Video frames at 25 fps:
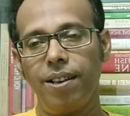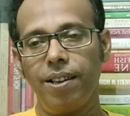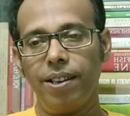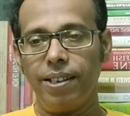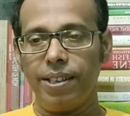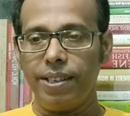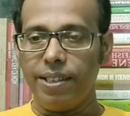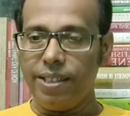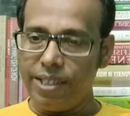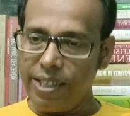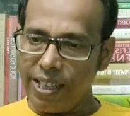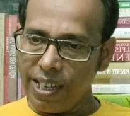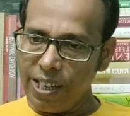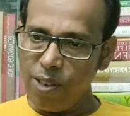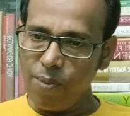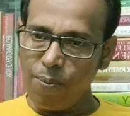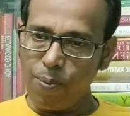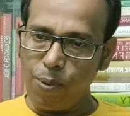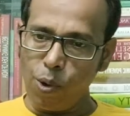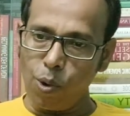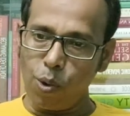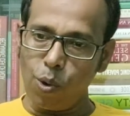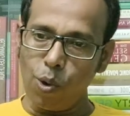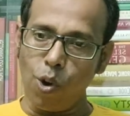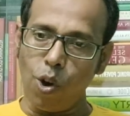Gene
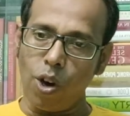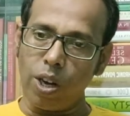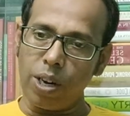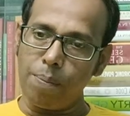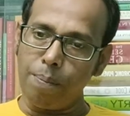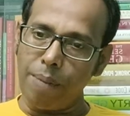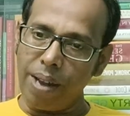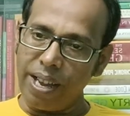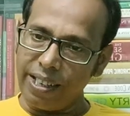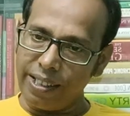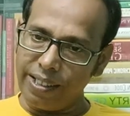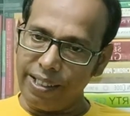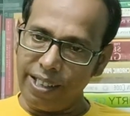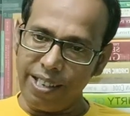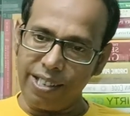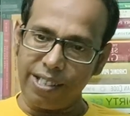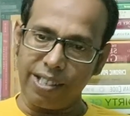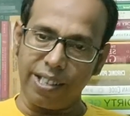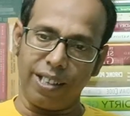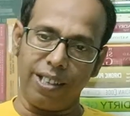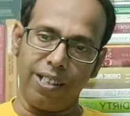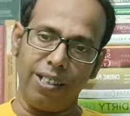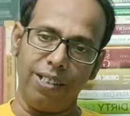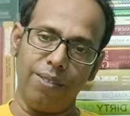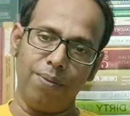flow or
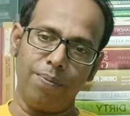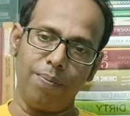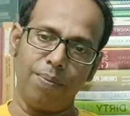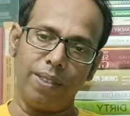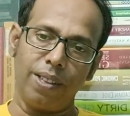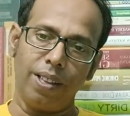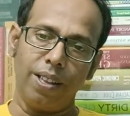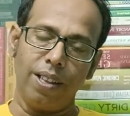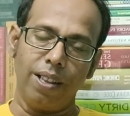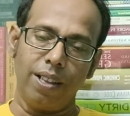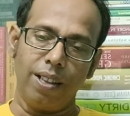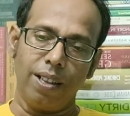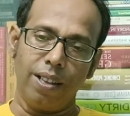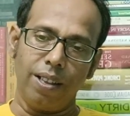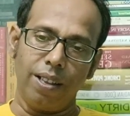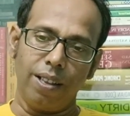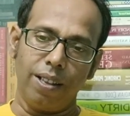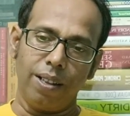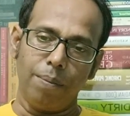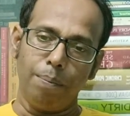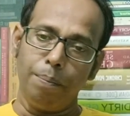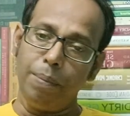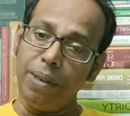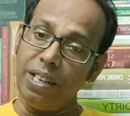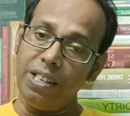migration
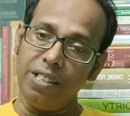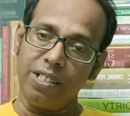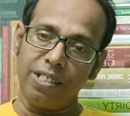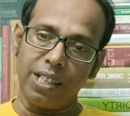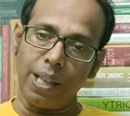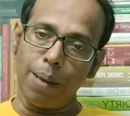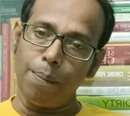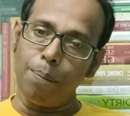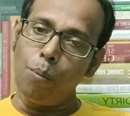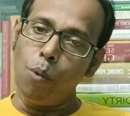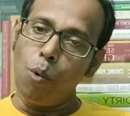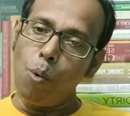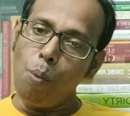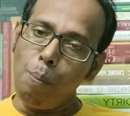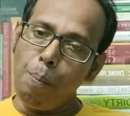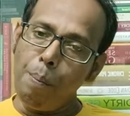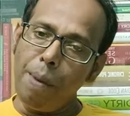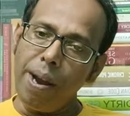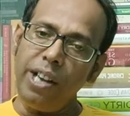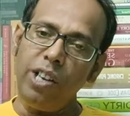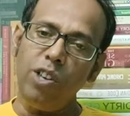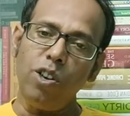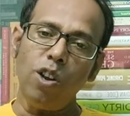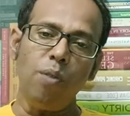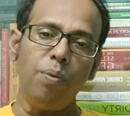means the
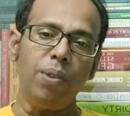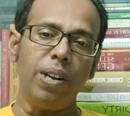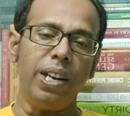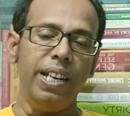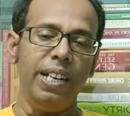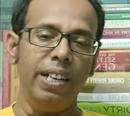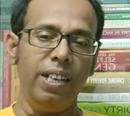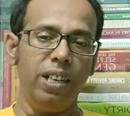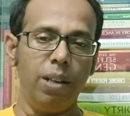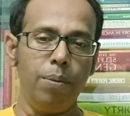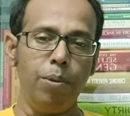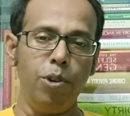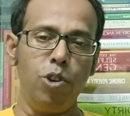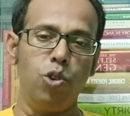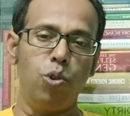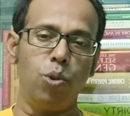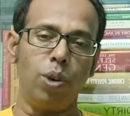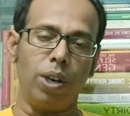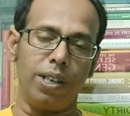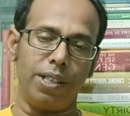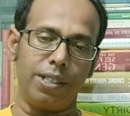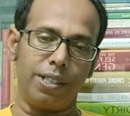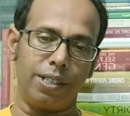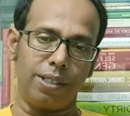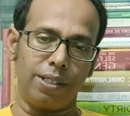movement of
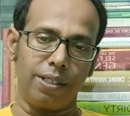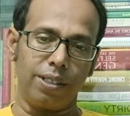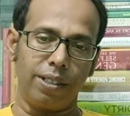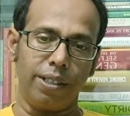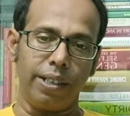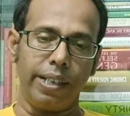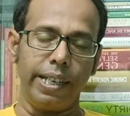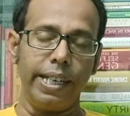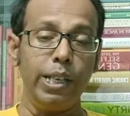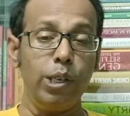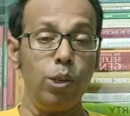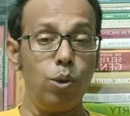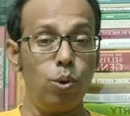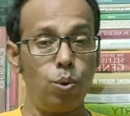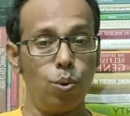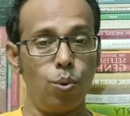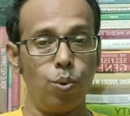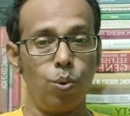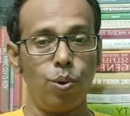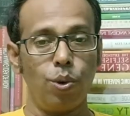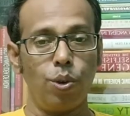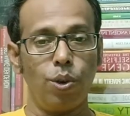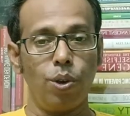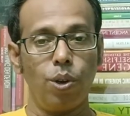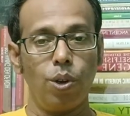individuals into
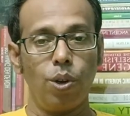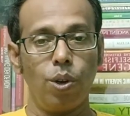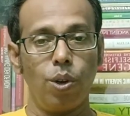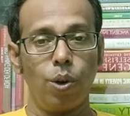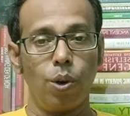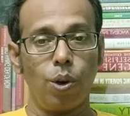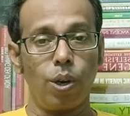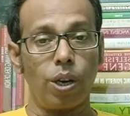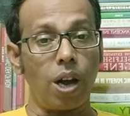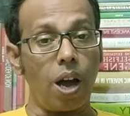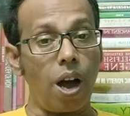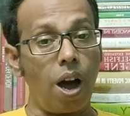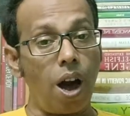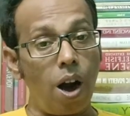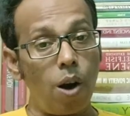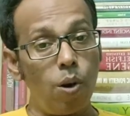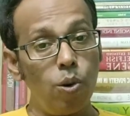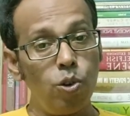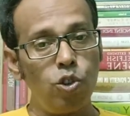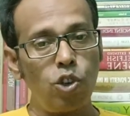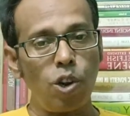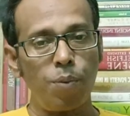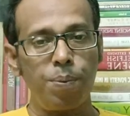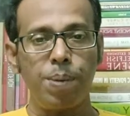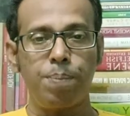or
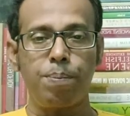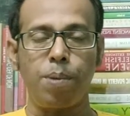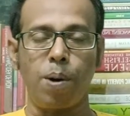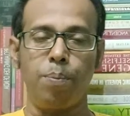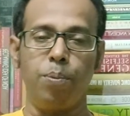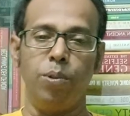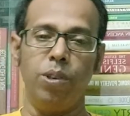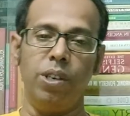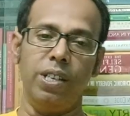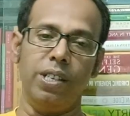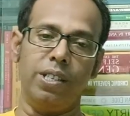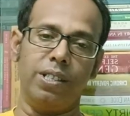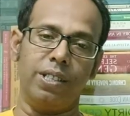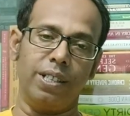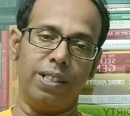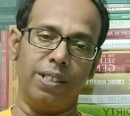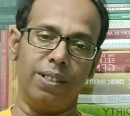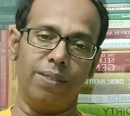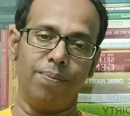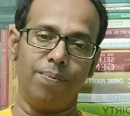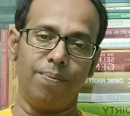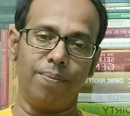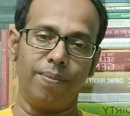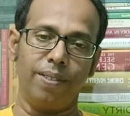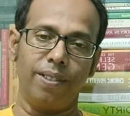out of a population
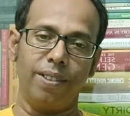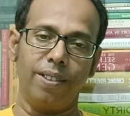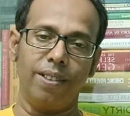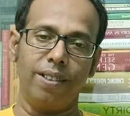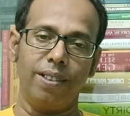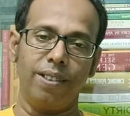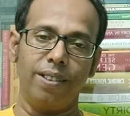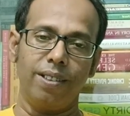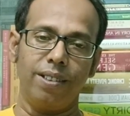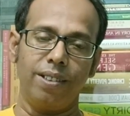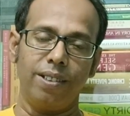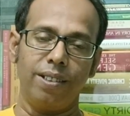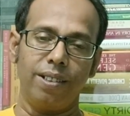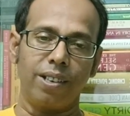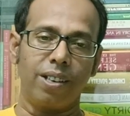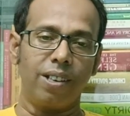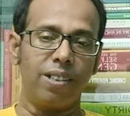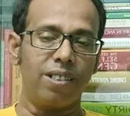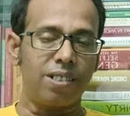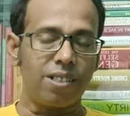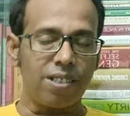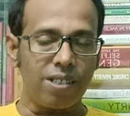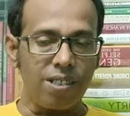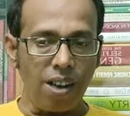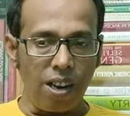can
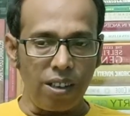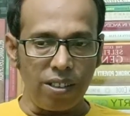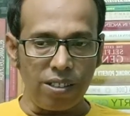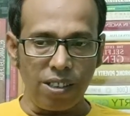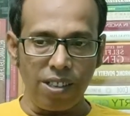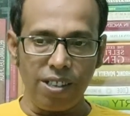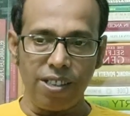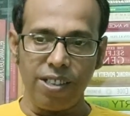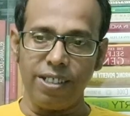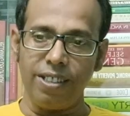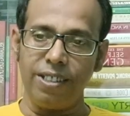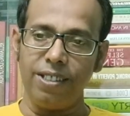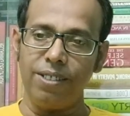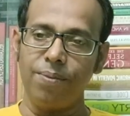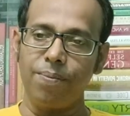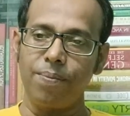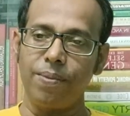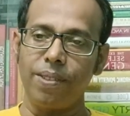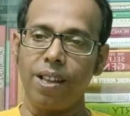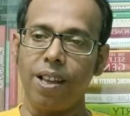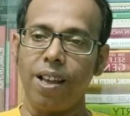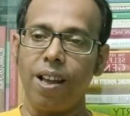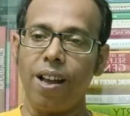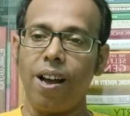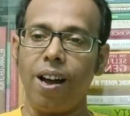certainly
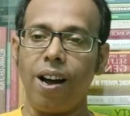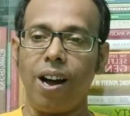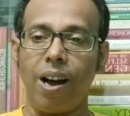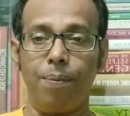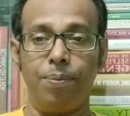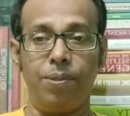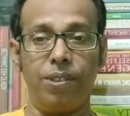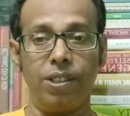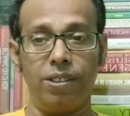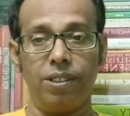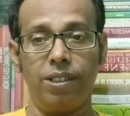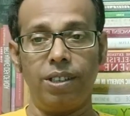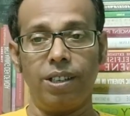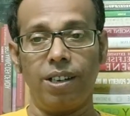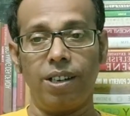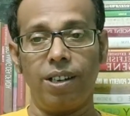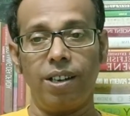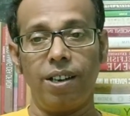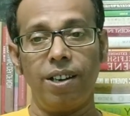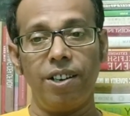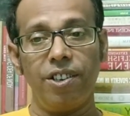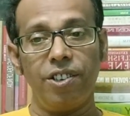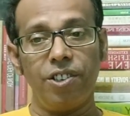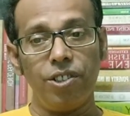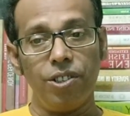alter
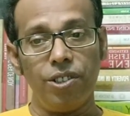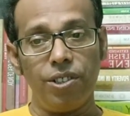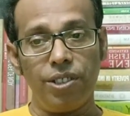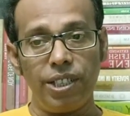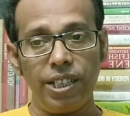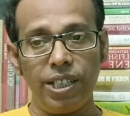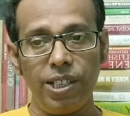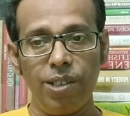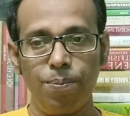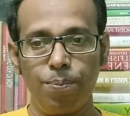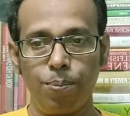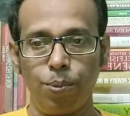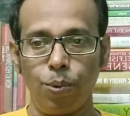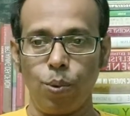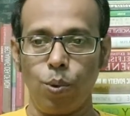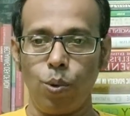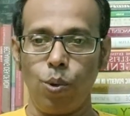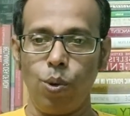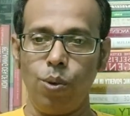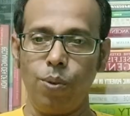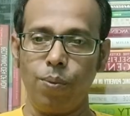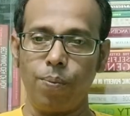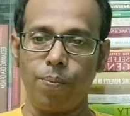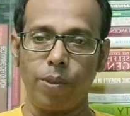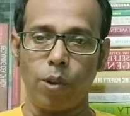the gene
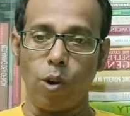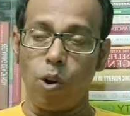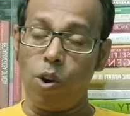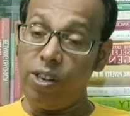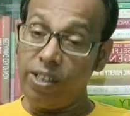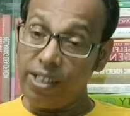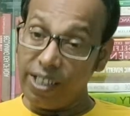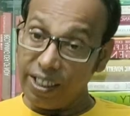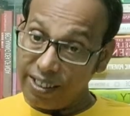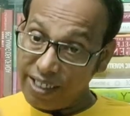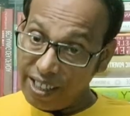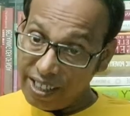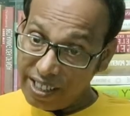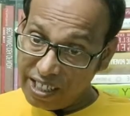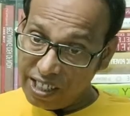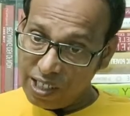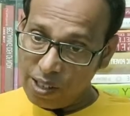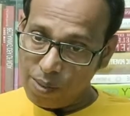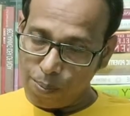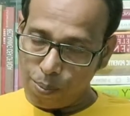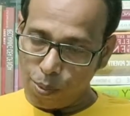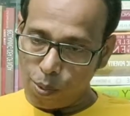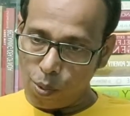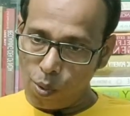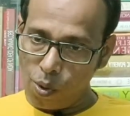pool
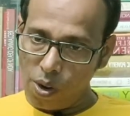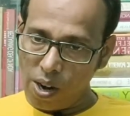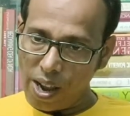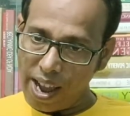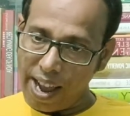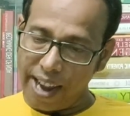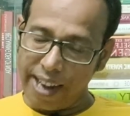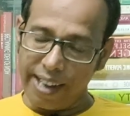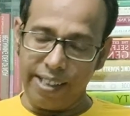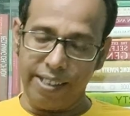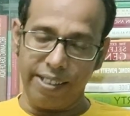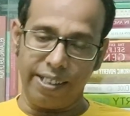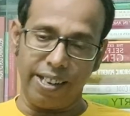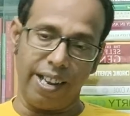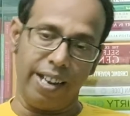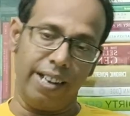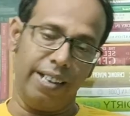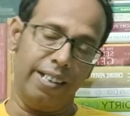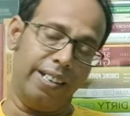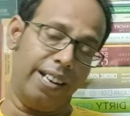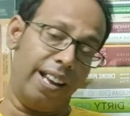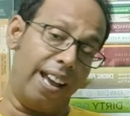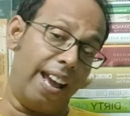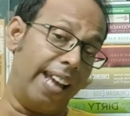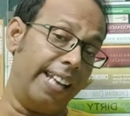and
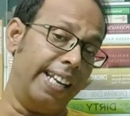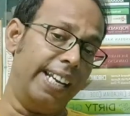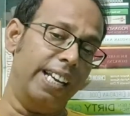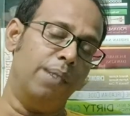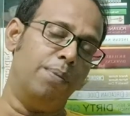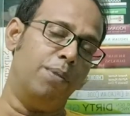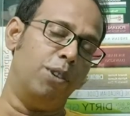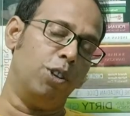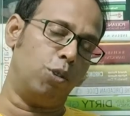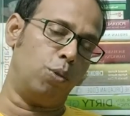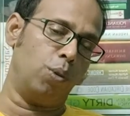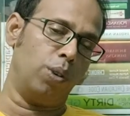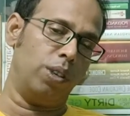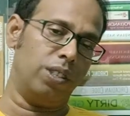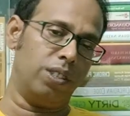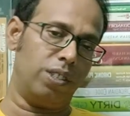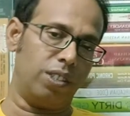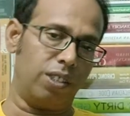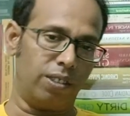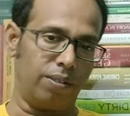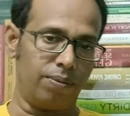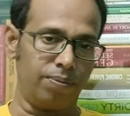allele frequency.